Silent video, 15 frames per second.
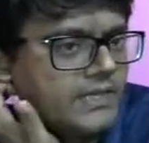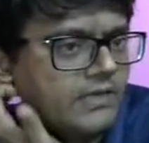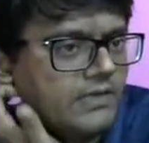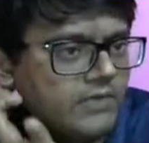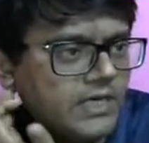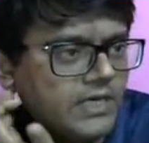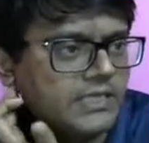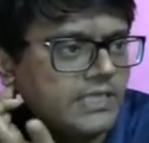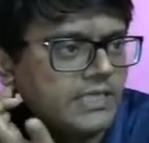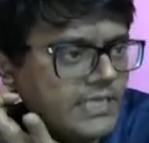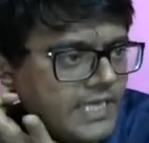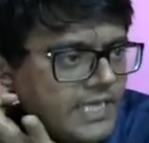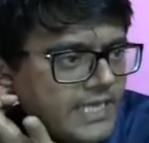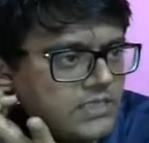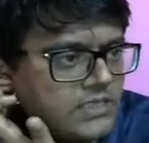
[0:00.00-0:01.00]
work in
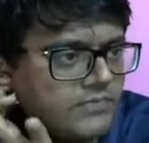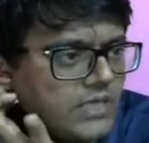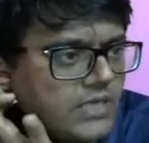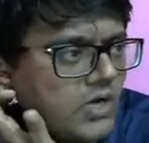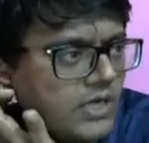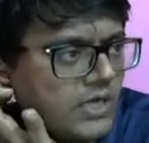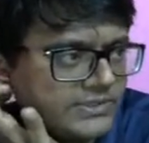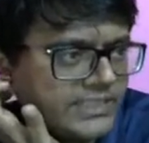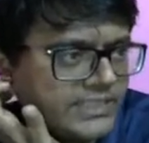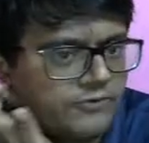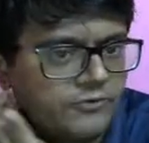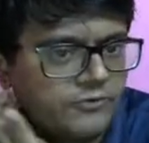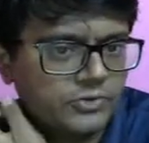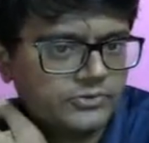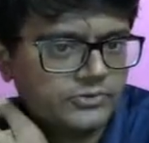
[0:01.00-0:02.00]
case of the constant
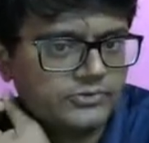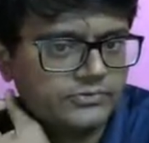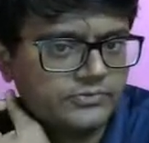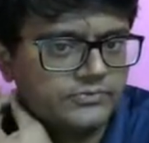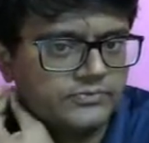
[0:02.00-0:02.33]
force.